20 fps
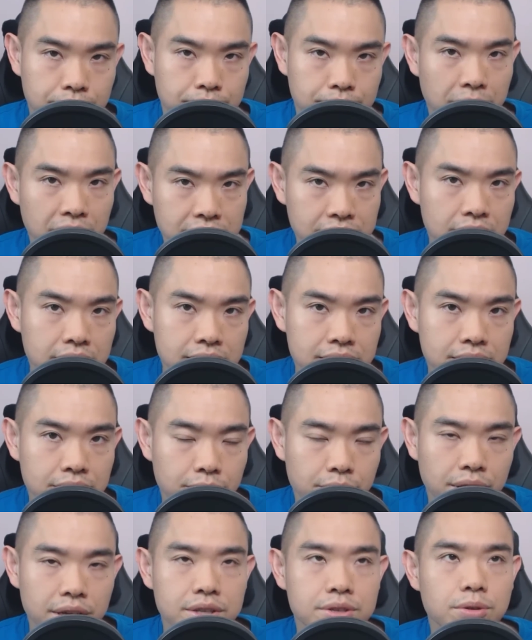Make sense?
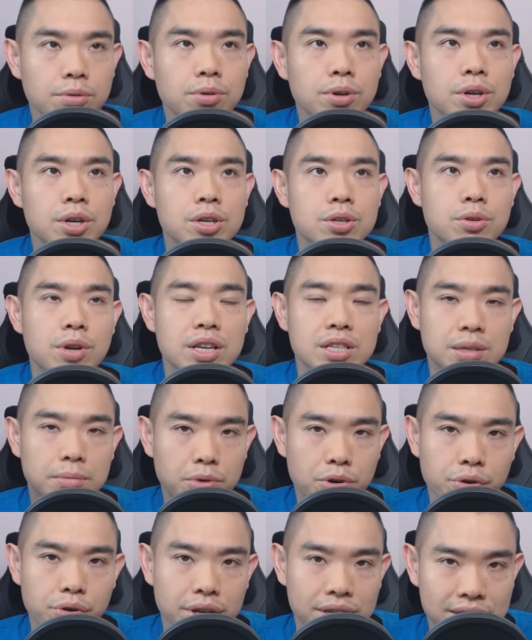Okay, so that's
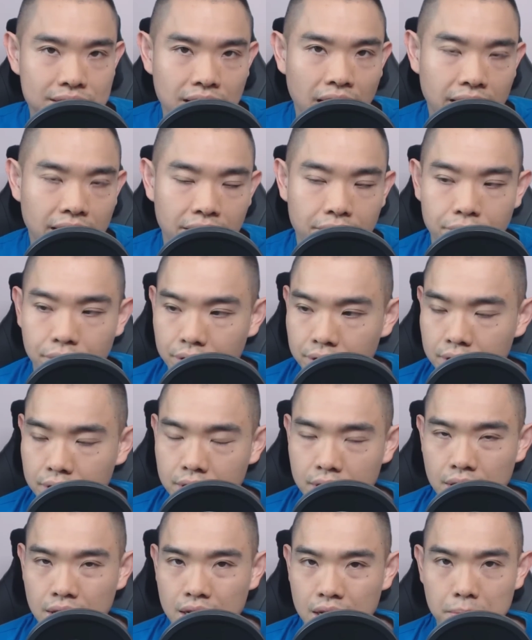number three, stack area.
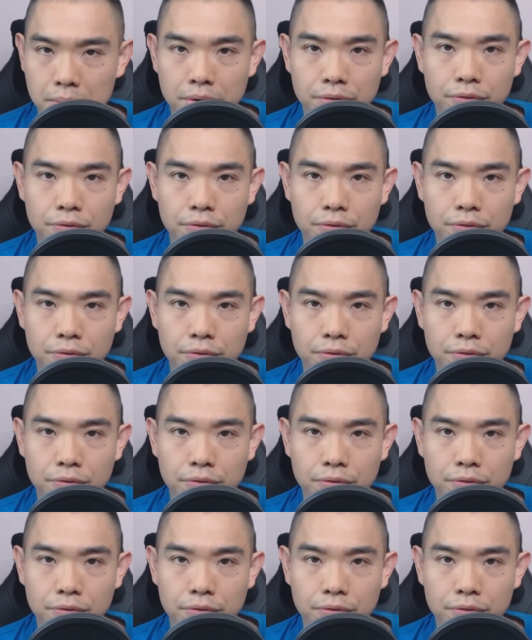Number